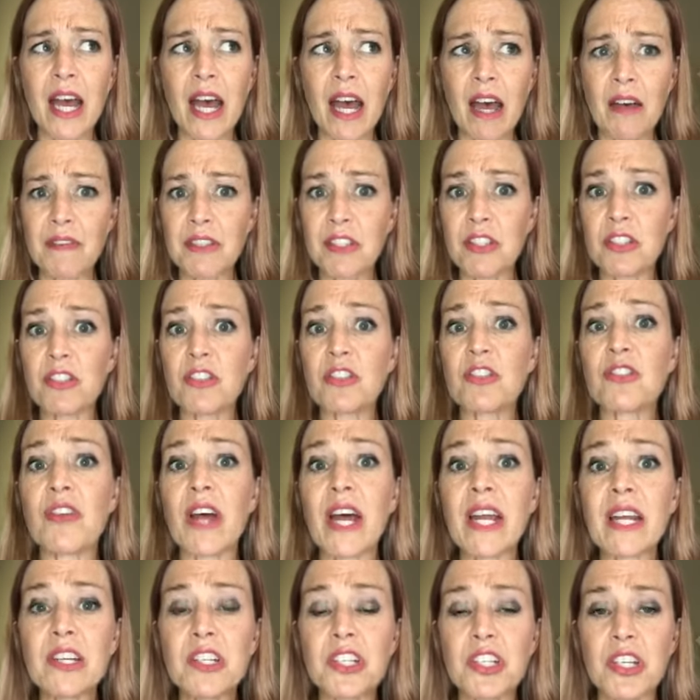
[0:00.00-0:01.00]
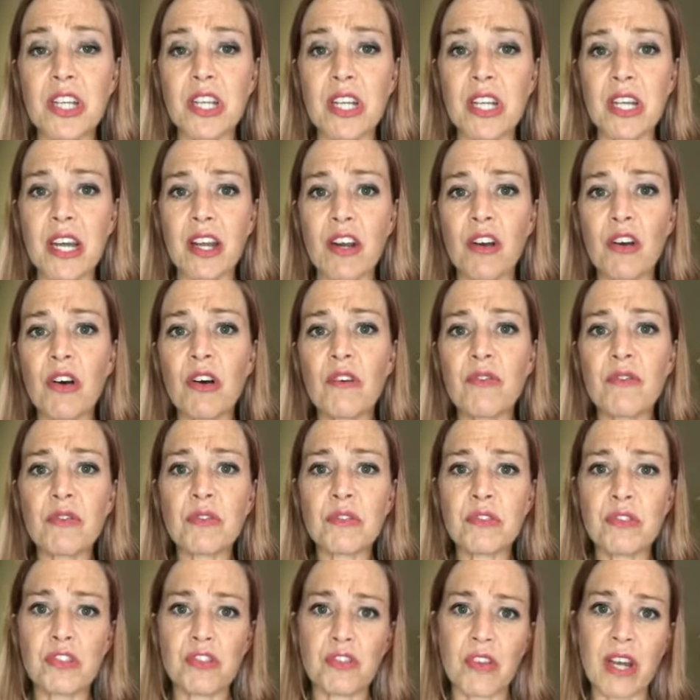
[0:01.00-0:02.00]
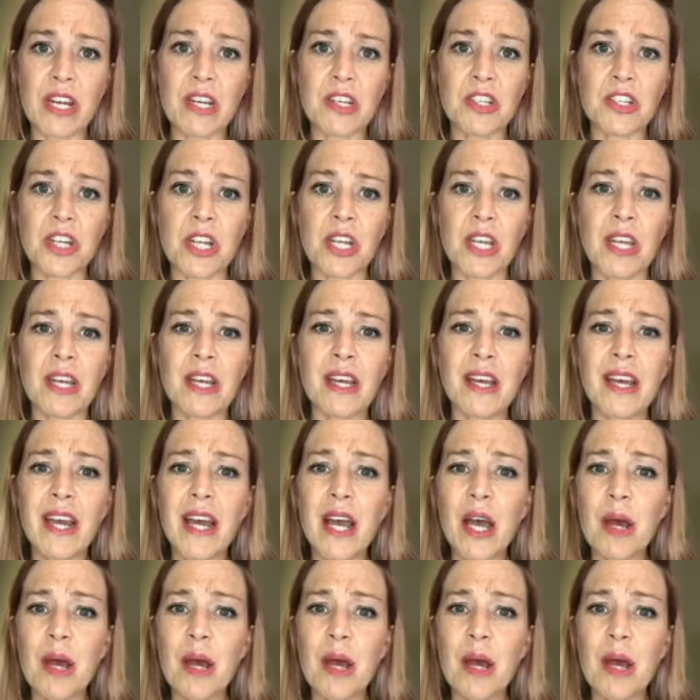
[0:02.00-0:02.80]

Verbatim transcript: Have a strategy, an overall strategy,